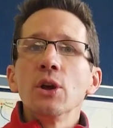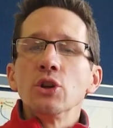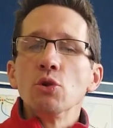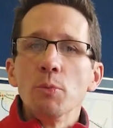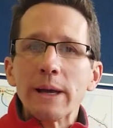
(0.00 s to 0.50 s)

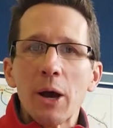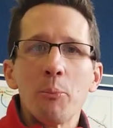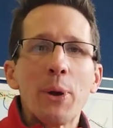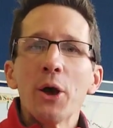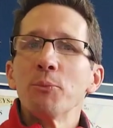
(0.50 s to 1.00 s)
you will be
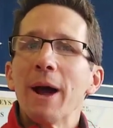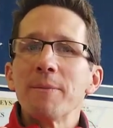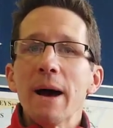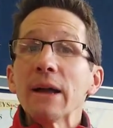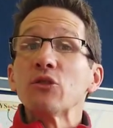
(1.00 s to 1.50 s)
compelled by
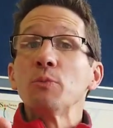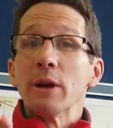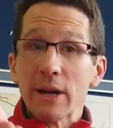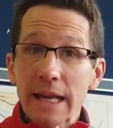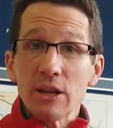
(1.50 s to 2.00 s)
my
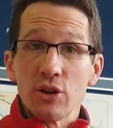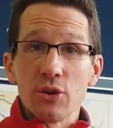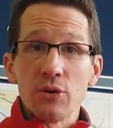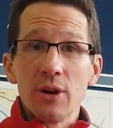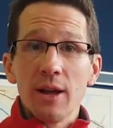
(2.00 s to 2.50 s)
Spirit in
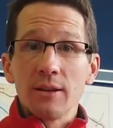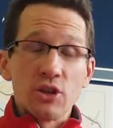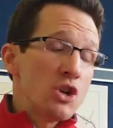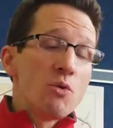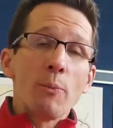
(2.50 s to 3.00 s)
you
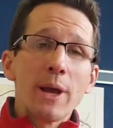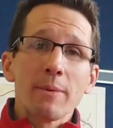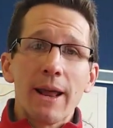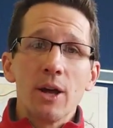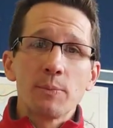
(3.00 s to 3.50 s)
that you won't be able
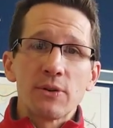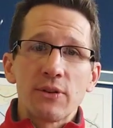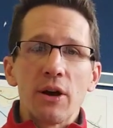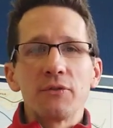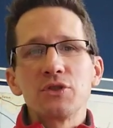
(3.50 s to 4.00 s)
to help yourself,